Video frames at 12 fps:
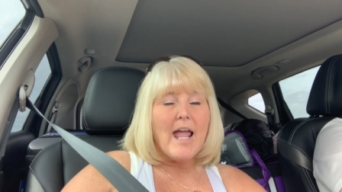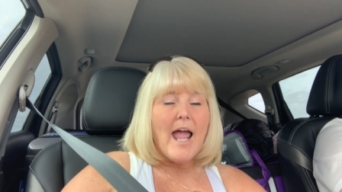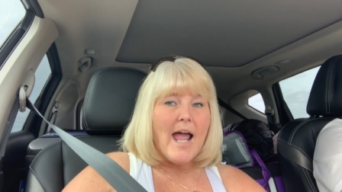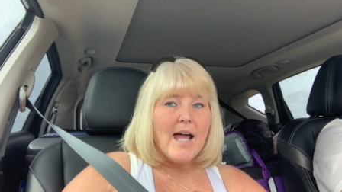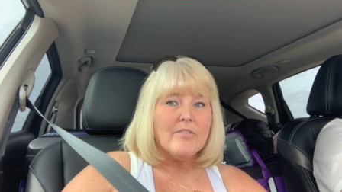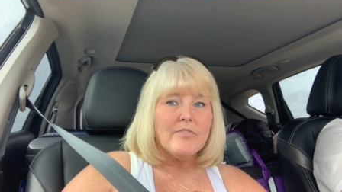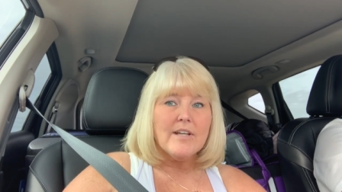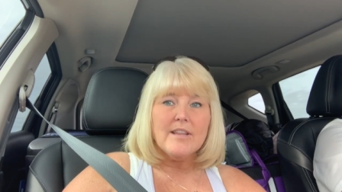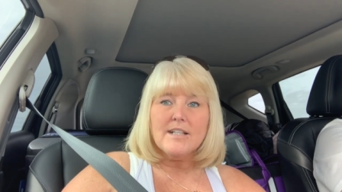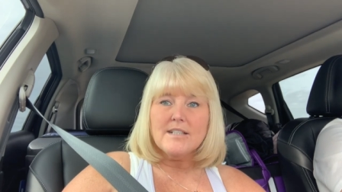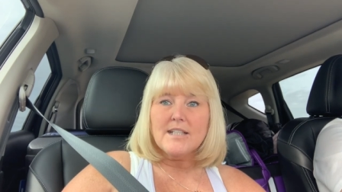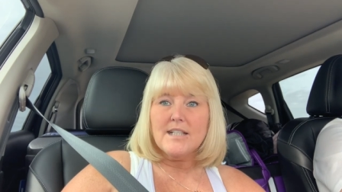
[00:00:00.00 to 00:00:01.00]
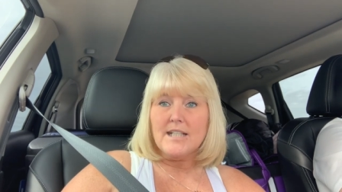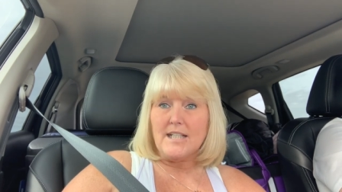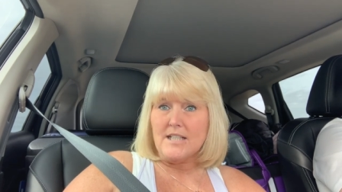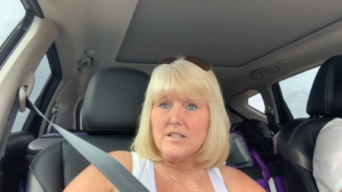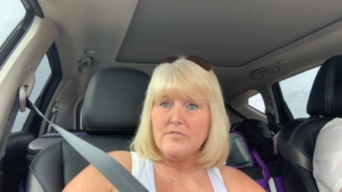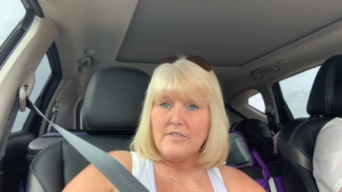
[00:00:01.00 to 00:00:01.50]
half, I think, to get
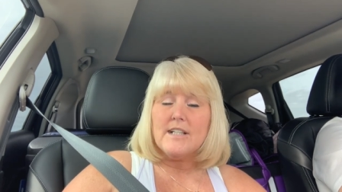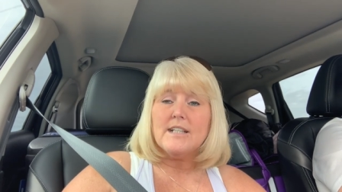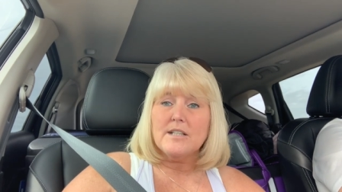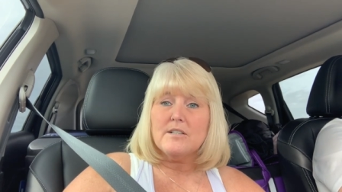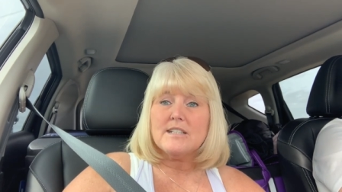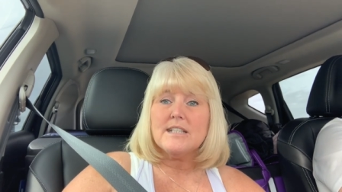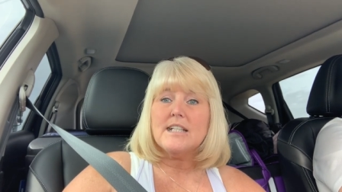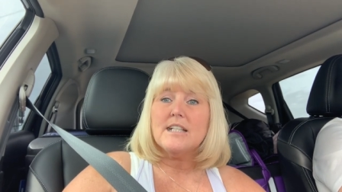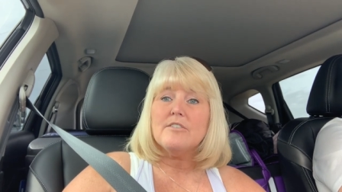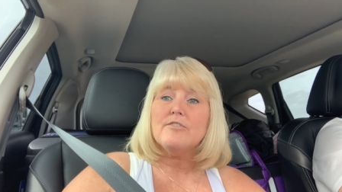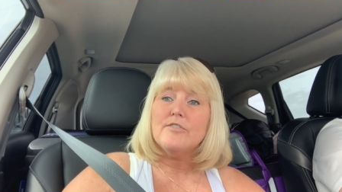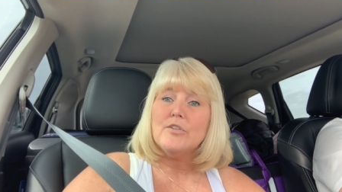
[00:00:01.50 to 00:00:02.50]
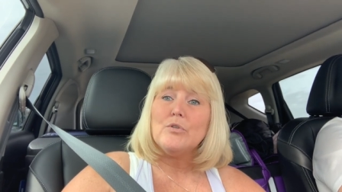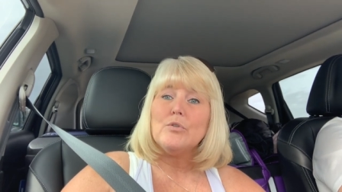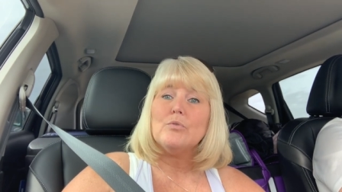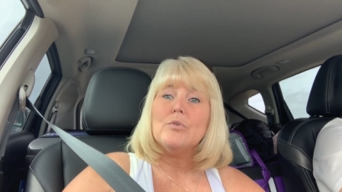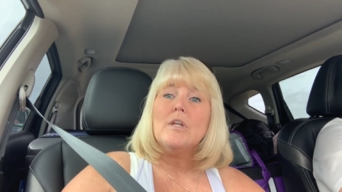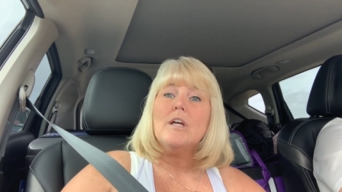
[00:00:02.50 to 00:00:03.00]
into finally seeing the
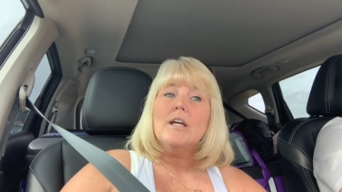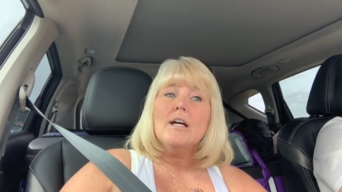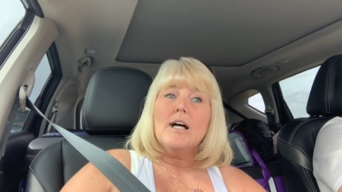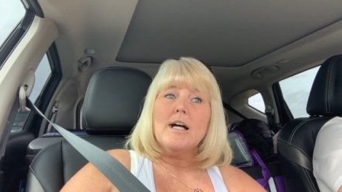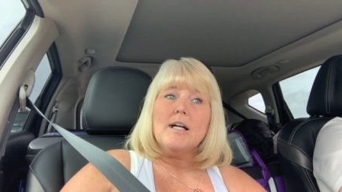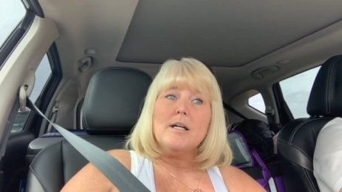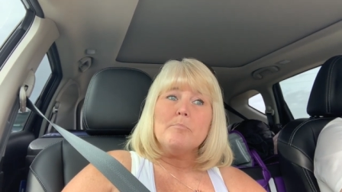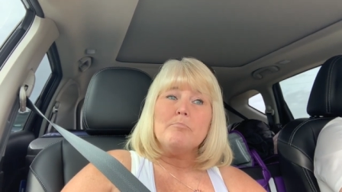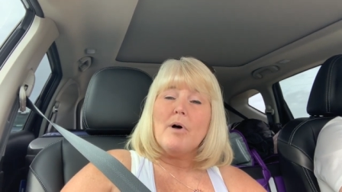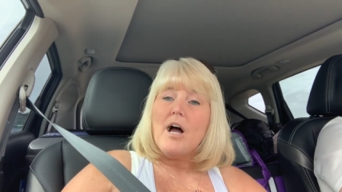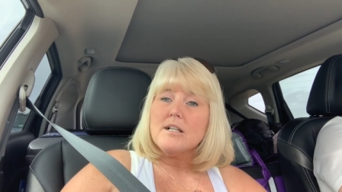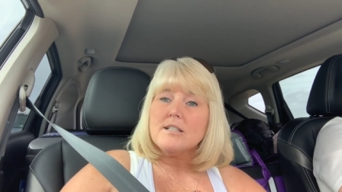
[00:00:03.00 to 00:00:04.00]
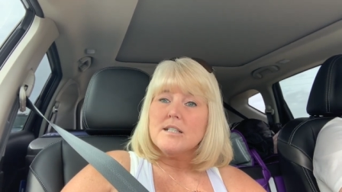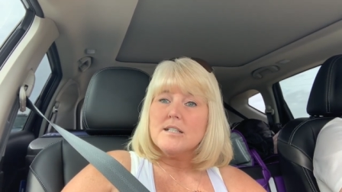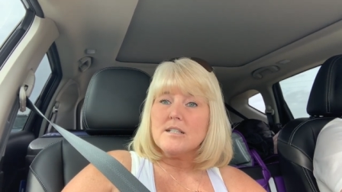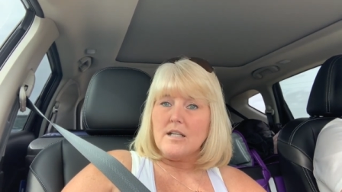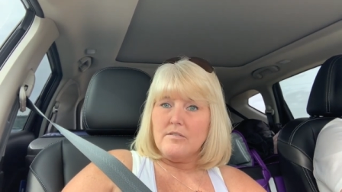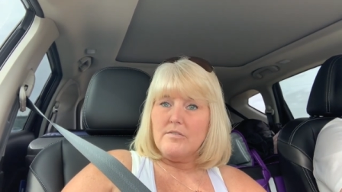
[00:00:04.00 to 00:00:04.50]
full um,
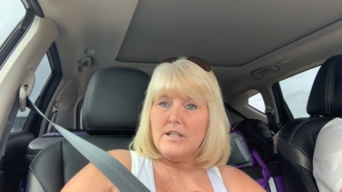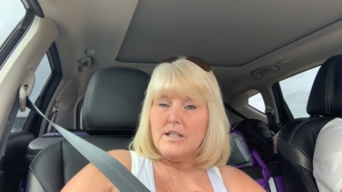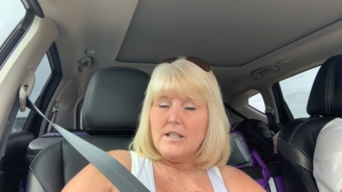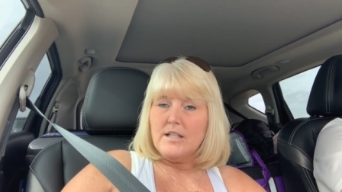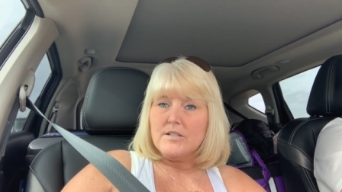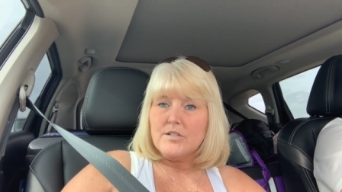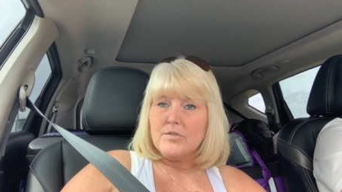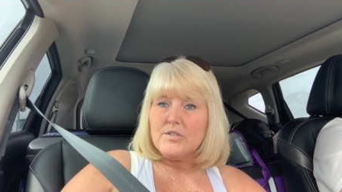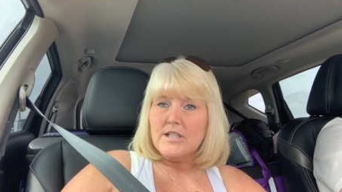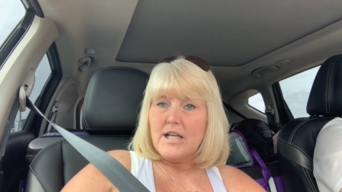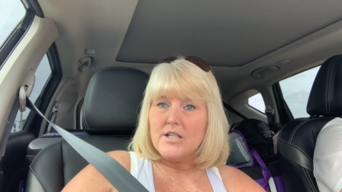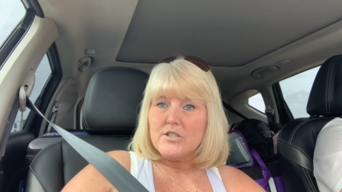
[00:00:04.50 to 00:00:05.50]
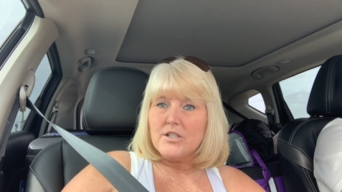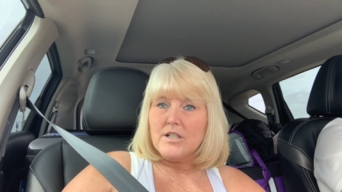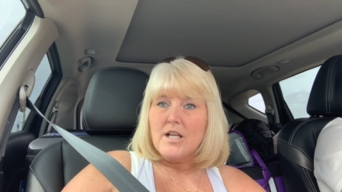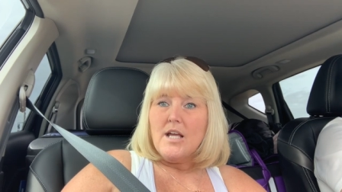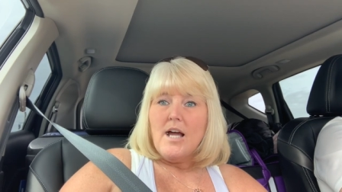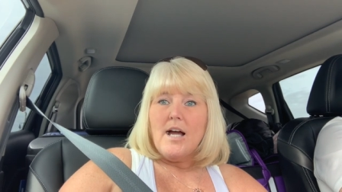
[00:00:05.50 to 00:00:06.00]
boxes of the association.
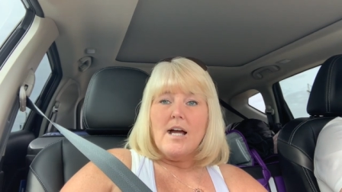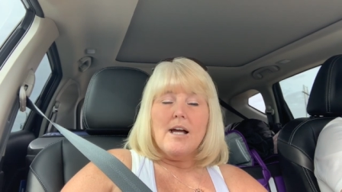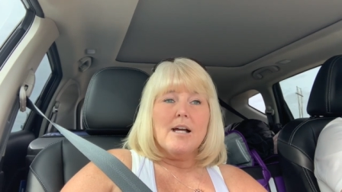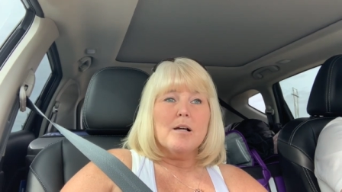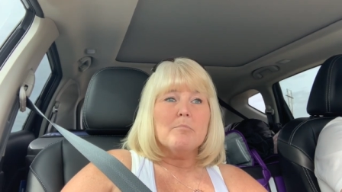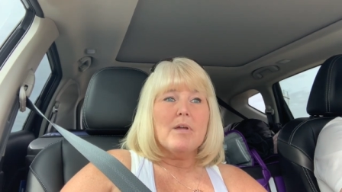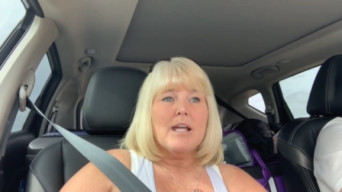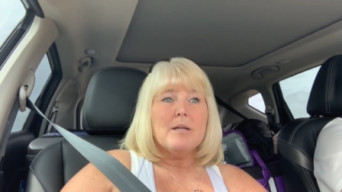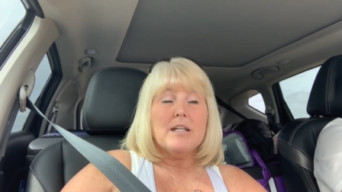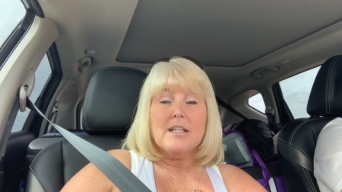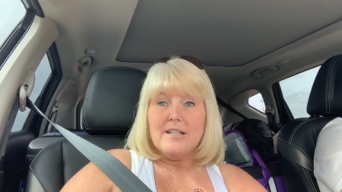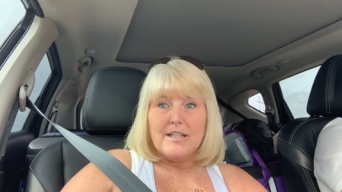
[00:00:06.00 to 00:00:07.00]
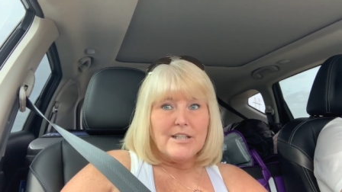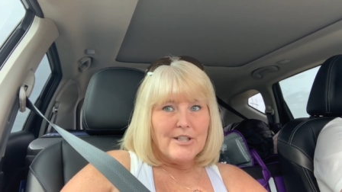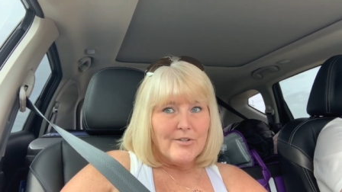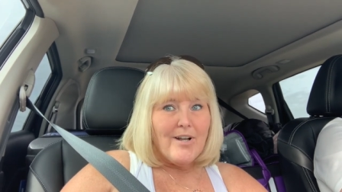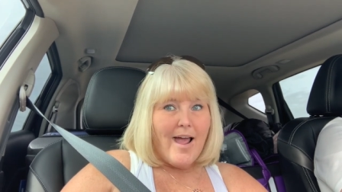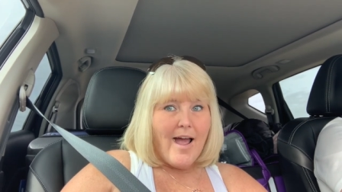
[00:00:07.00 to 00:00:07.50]
Um, a
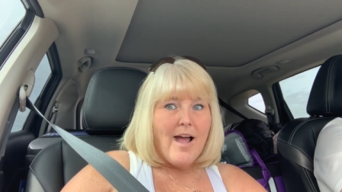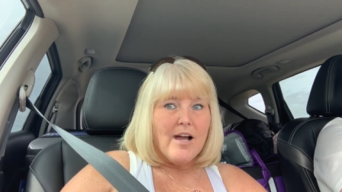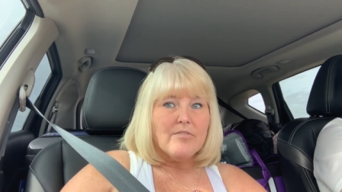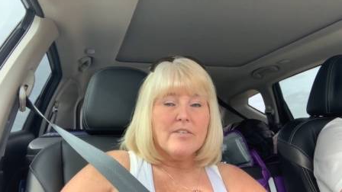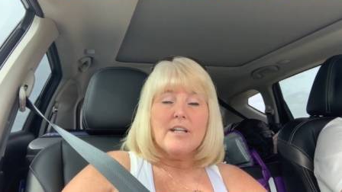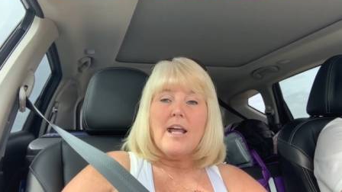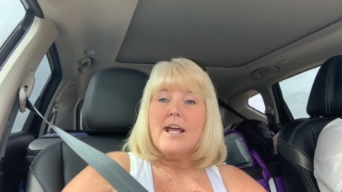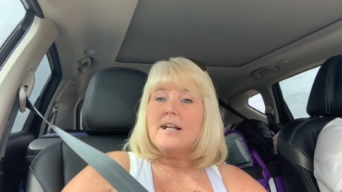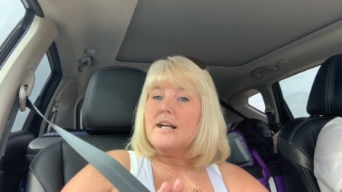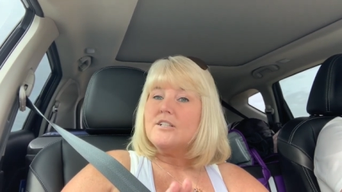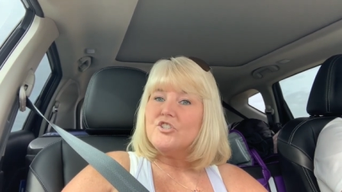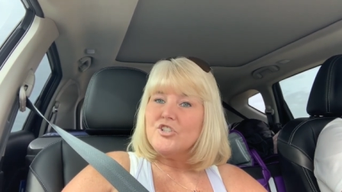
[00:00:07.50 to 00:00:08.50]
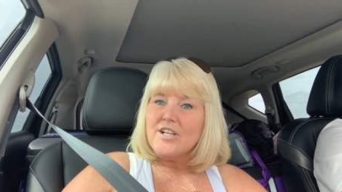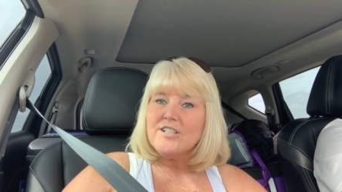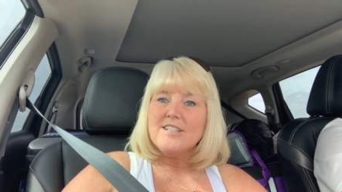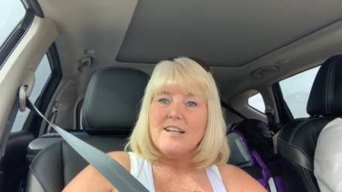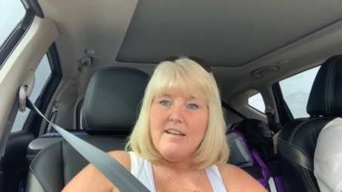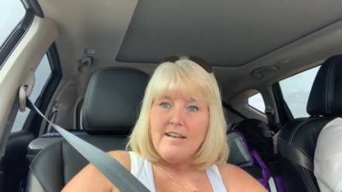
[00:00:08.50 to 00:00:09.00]
year and a half. And I
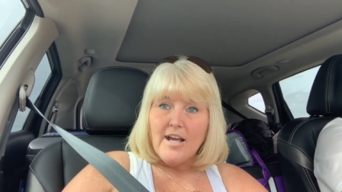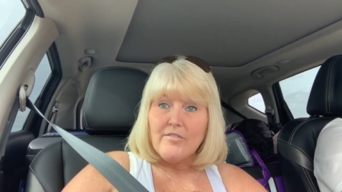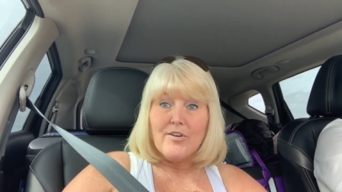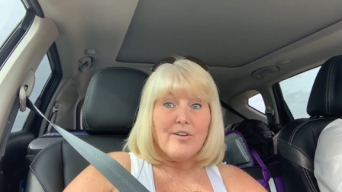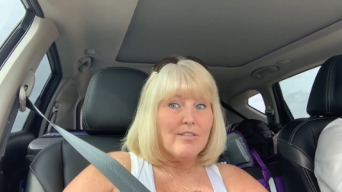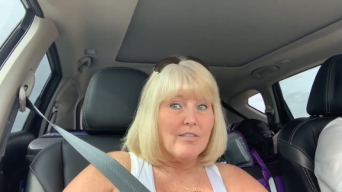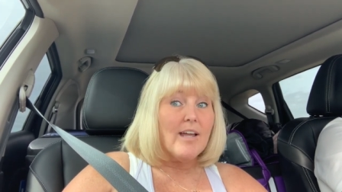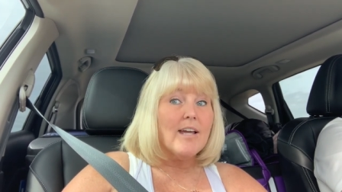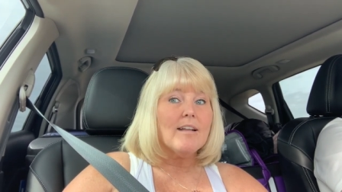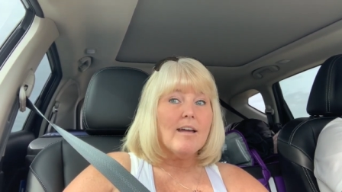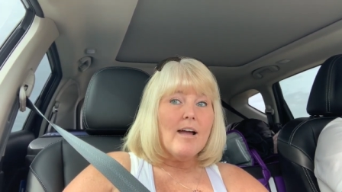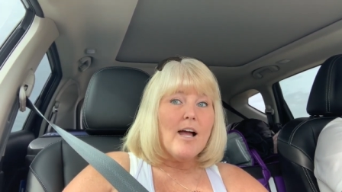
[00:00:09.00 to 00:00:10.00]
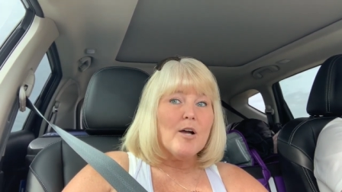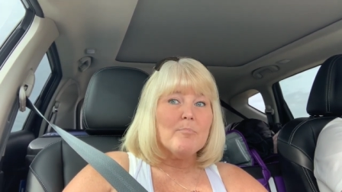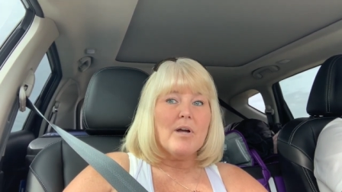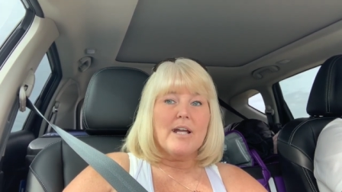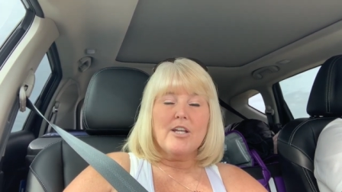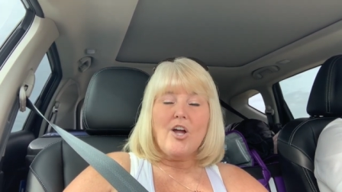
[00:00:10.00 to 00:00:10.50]
just never let up.
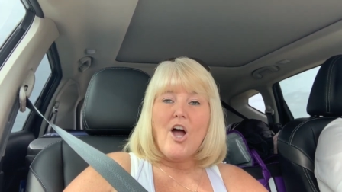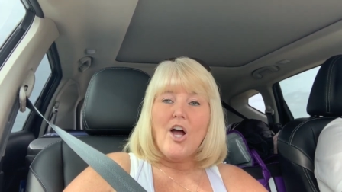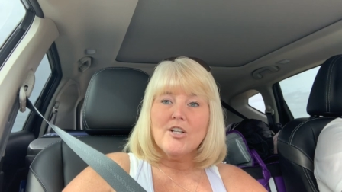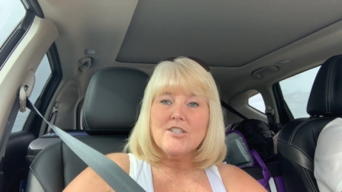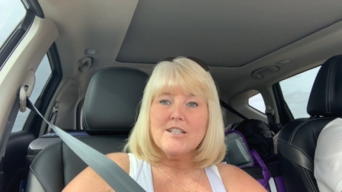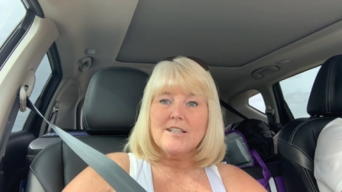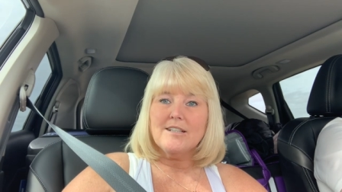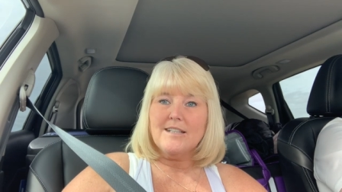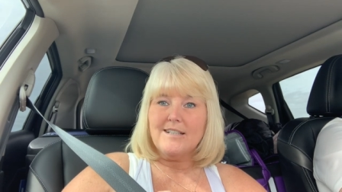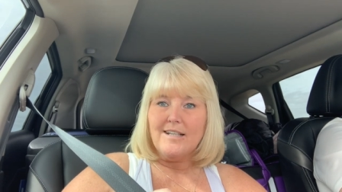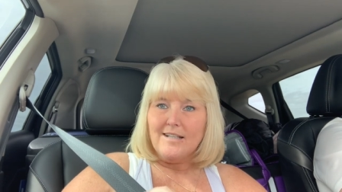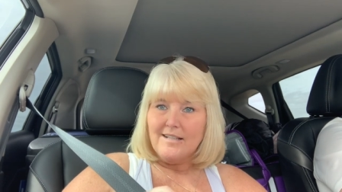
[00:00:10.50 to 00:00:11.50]
I constantly